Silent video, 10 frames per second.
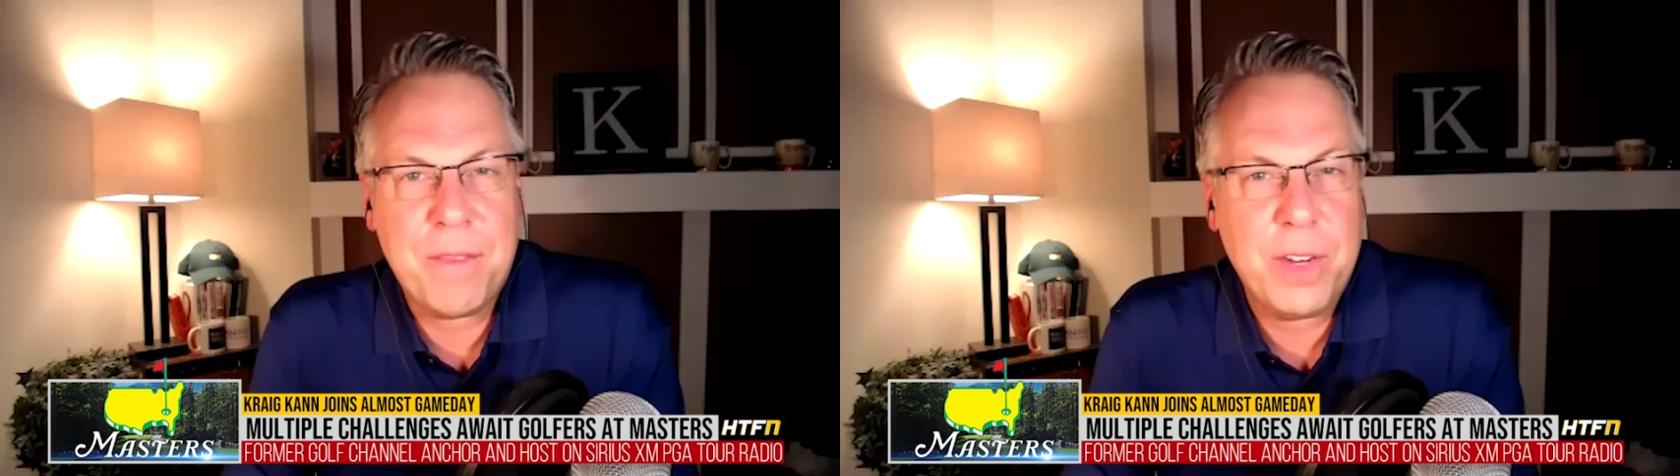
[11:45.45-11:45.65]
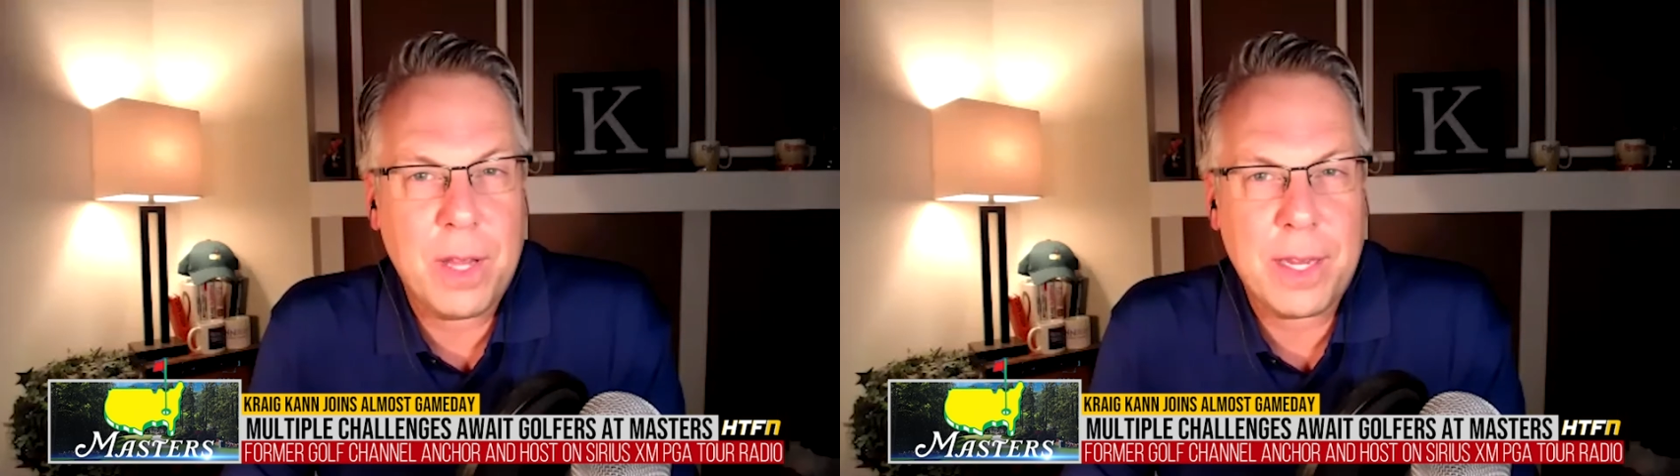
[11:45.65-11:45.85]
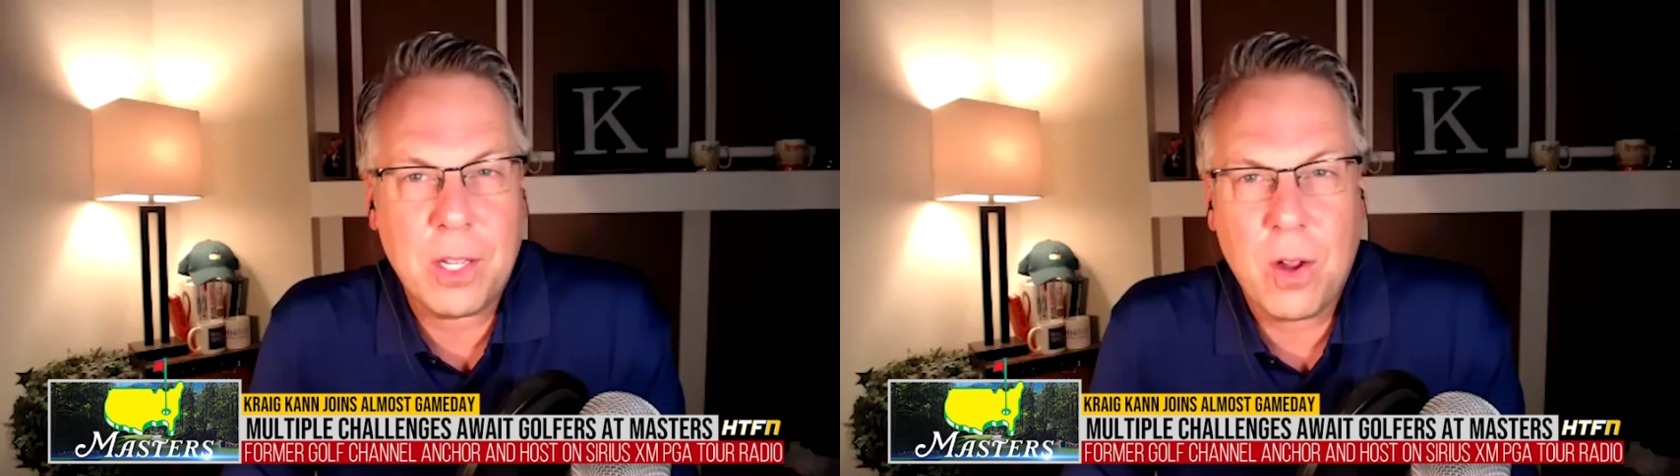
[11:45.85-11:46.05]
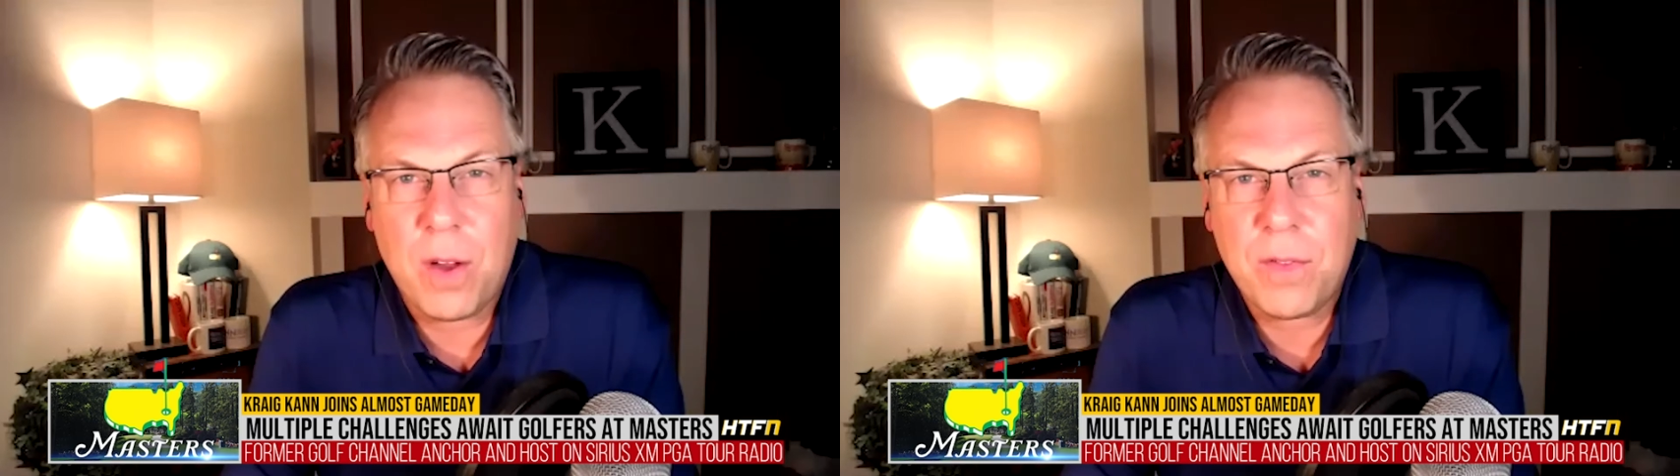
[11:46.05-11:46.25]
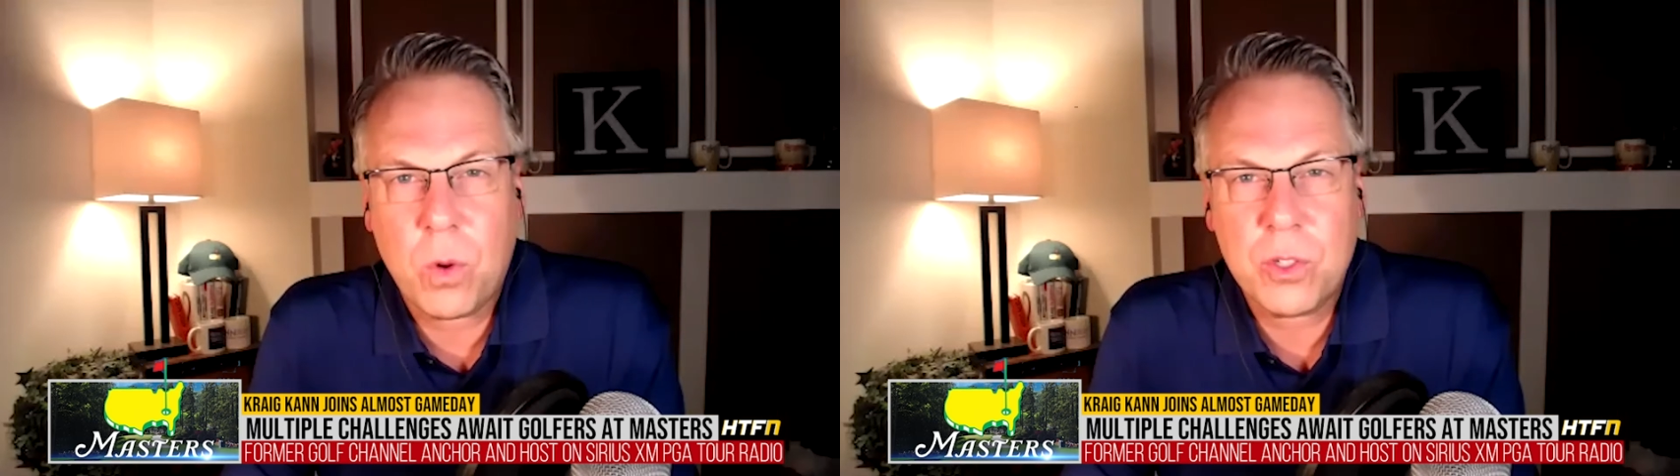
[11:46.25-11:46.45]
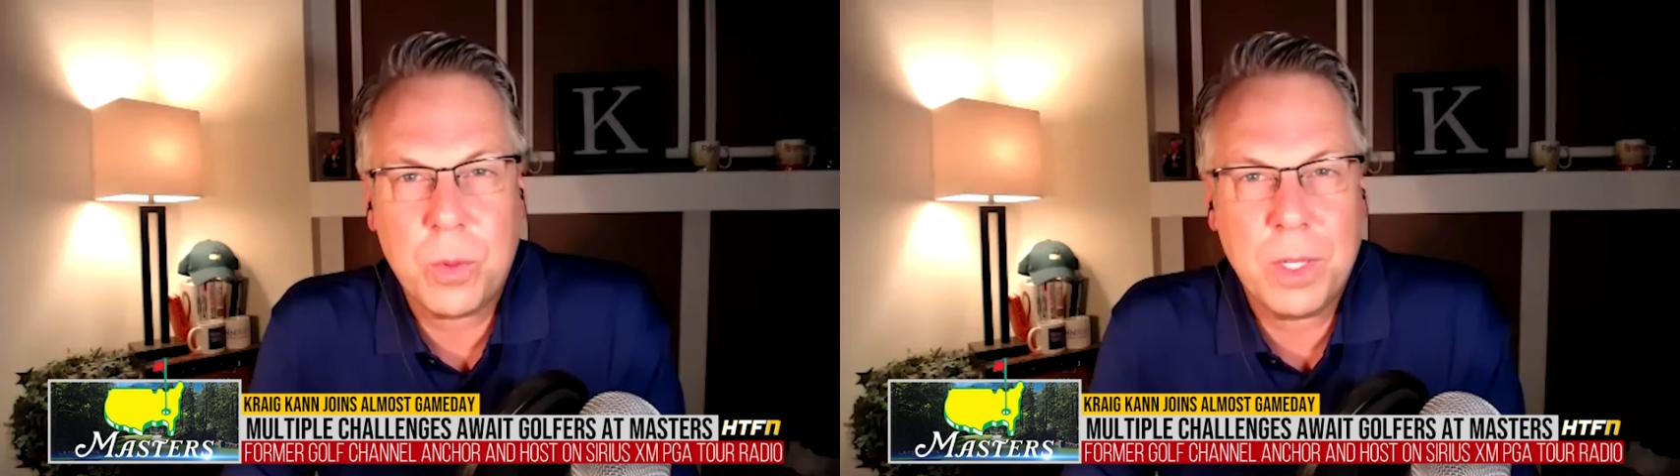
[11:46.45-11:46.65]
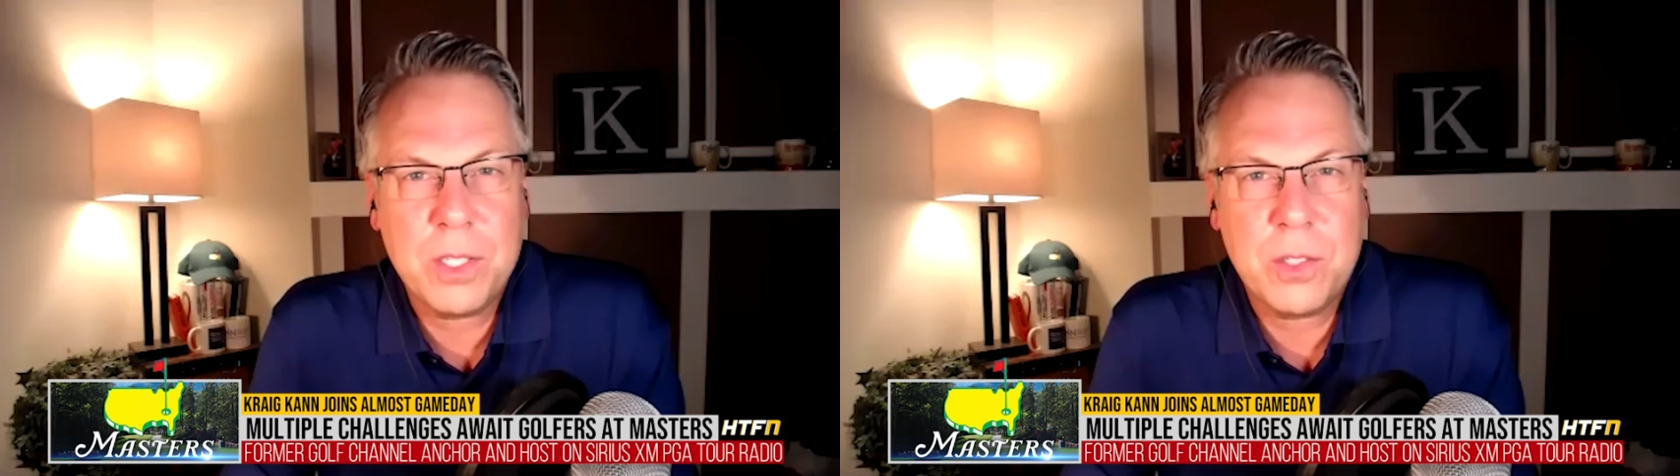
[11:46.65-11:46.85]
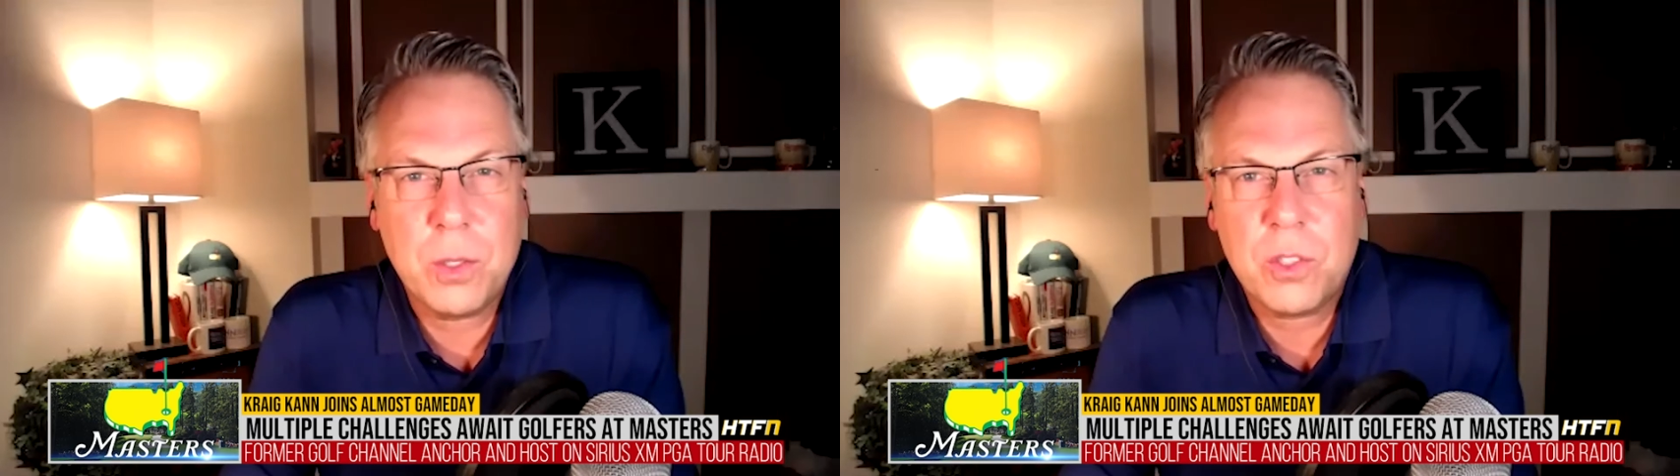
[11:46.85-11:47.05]
I feel like the golf course
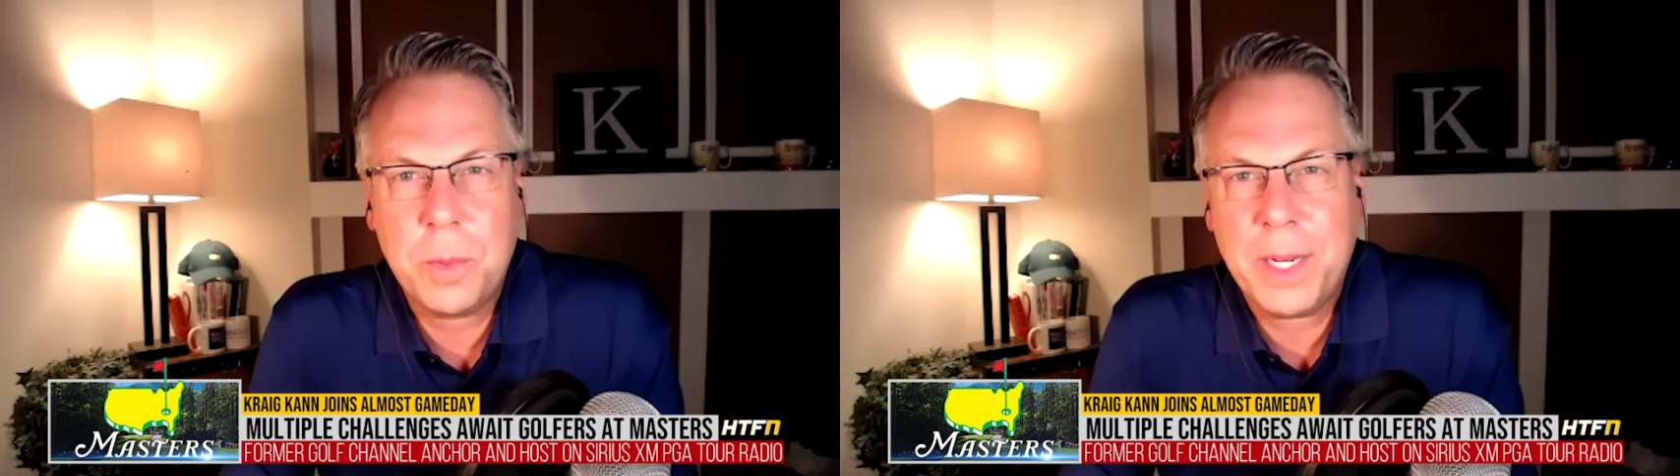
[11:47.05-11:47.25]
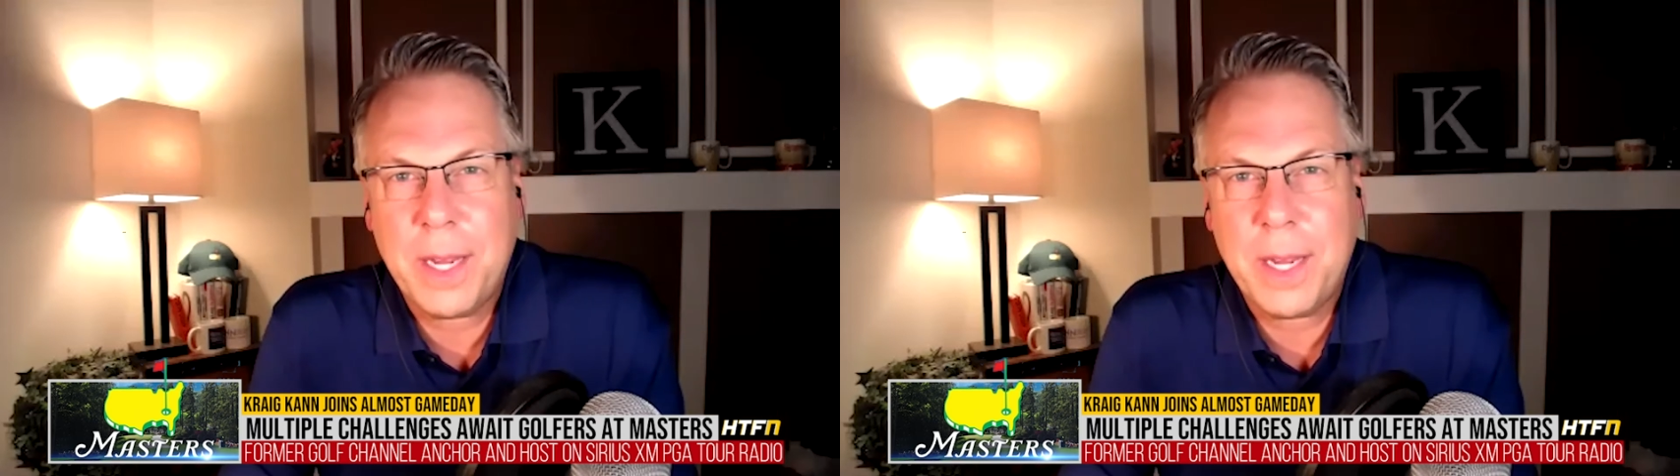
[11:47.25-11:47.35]
really suits him.